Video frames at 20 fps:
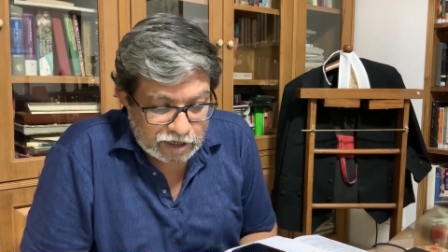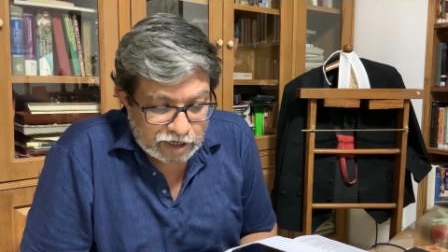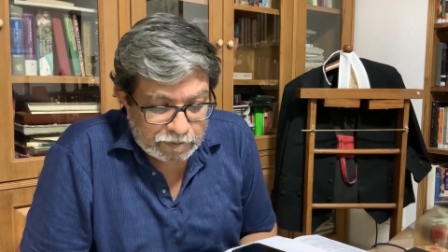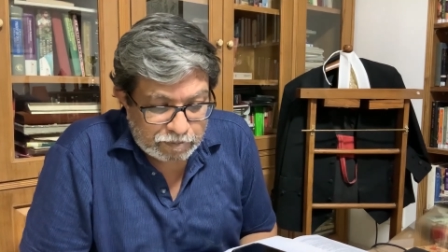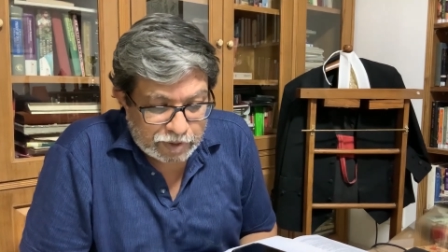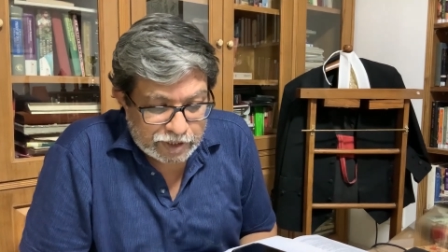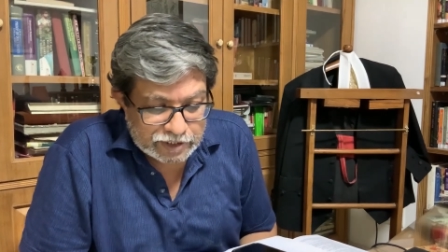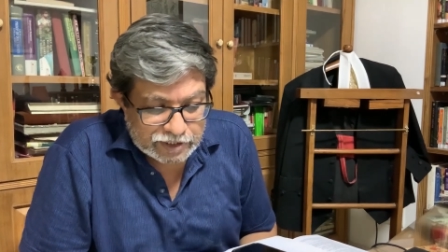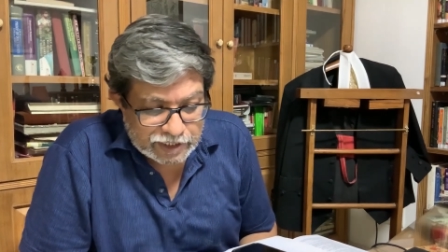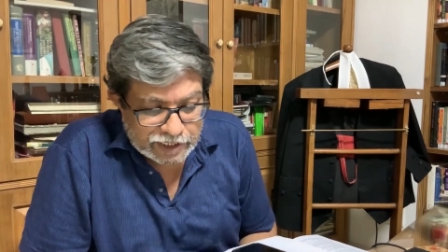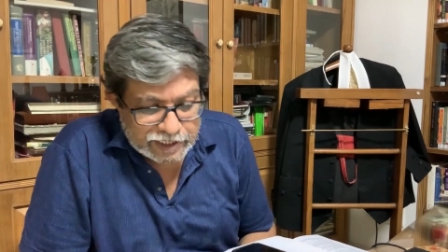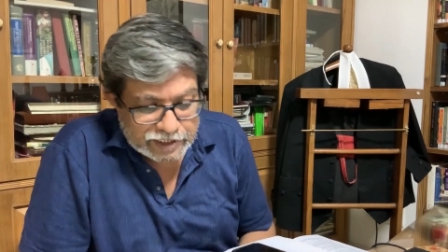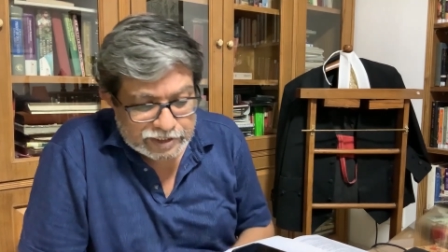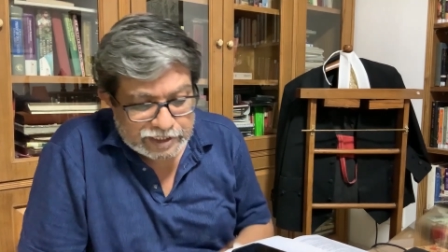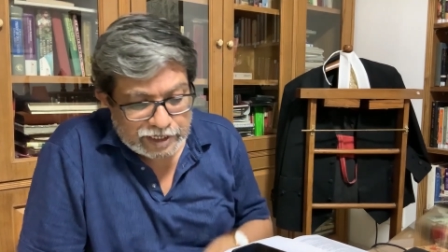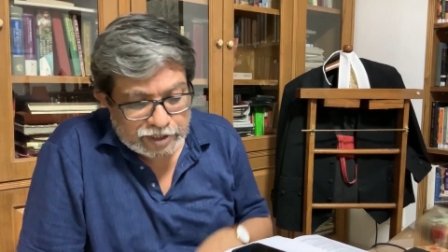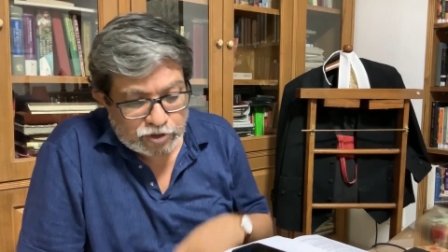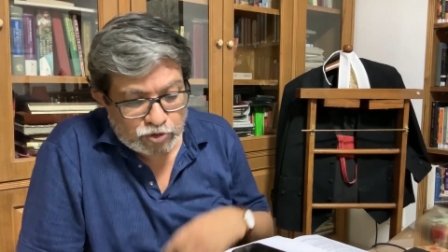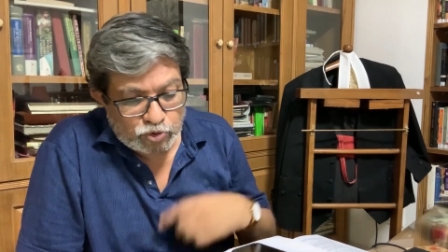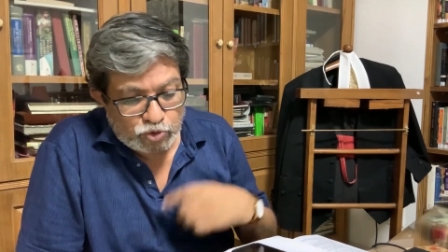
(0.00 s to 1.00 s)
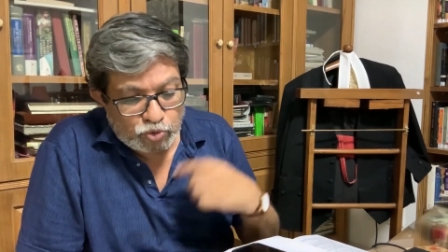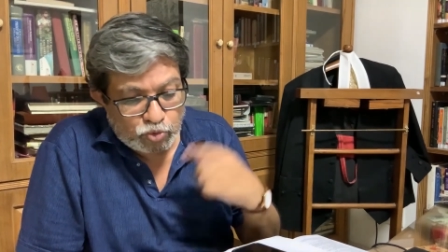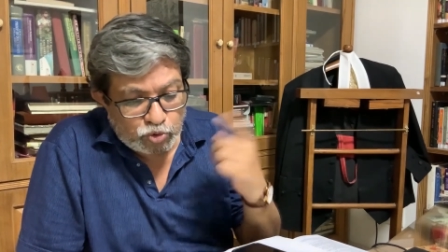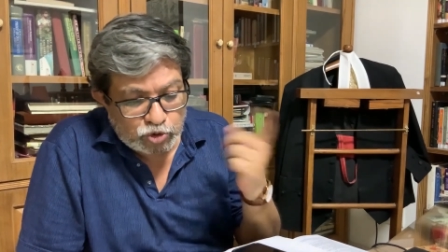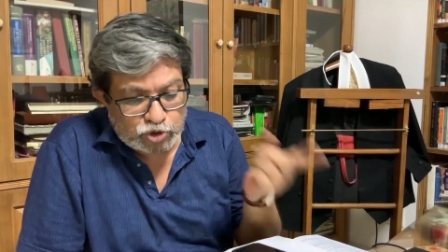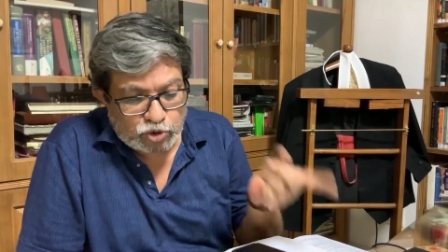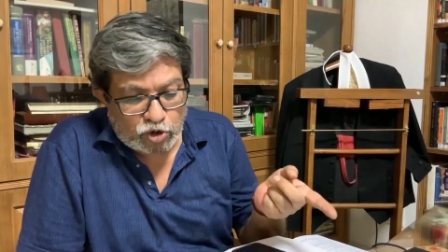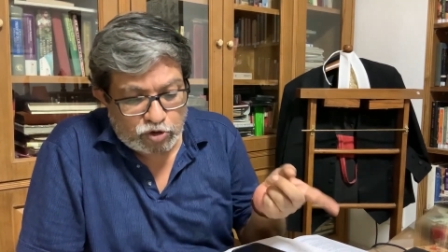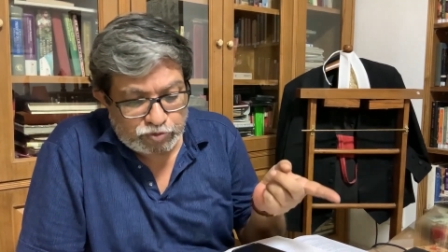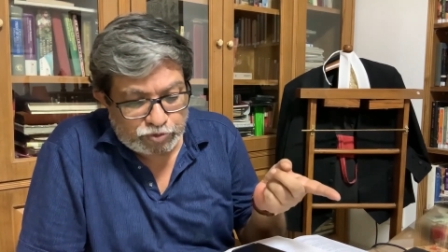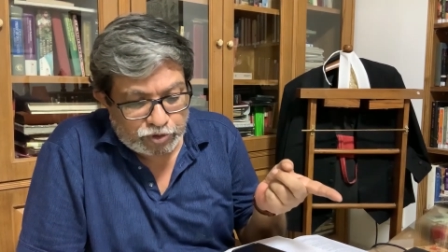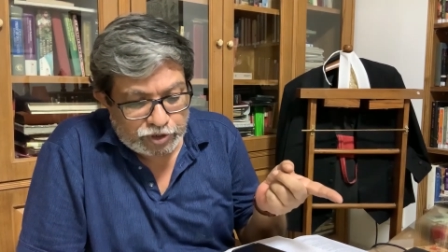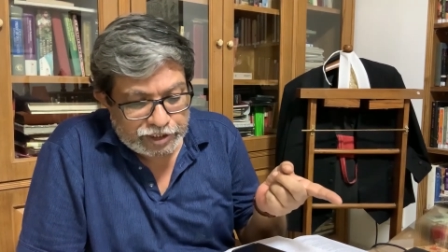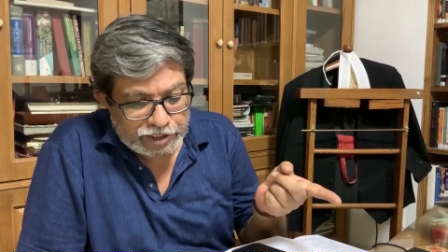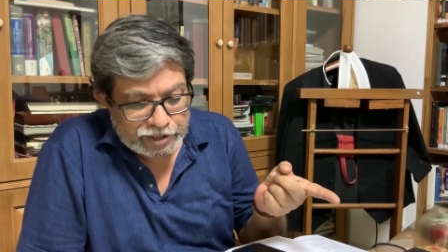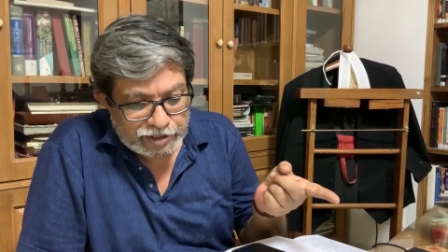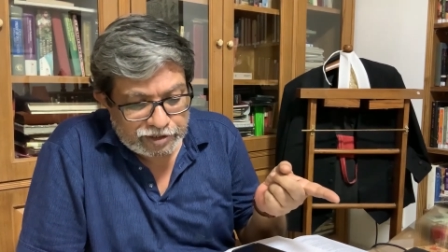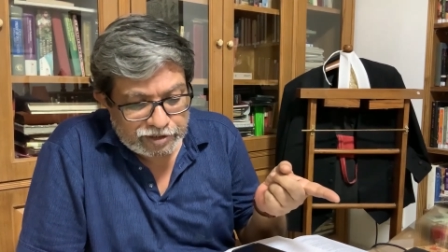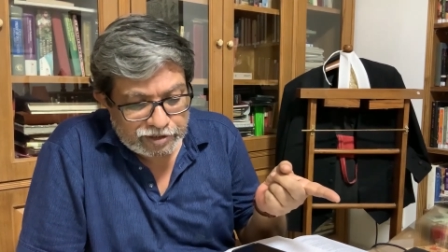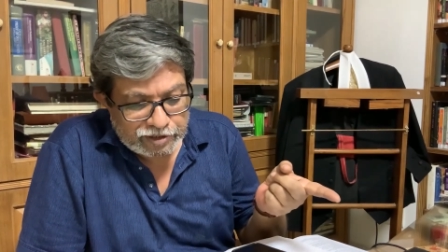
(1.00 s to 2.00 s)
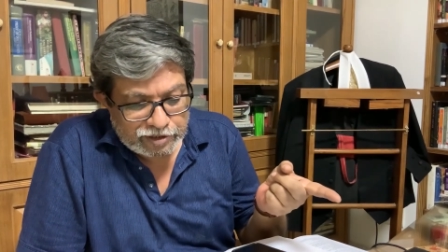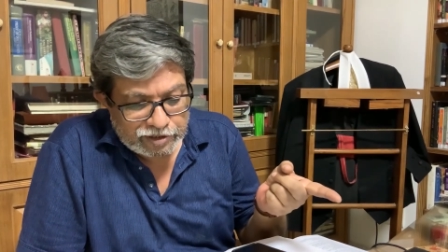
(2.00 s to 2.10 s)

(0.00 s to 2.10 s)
A person is said to lose wrongfully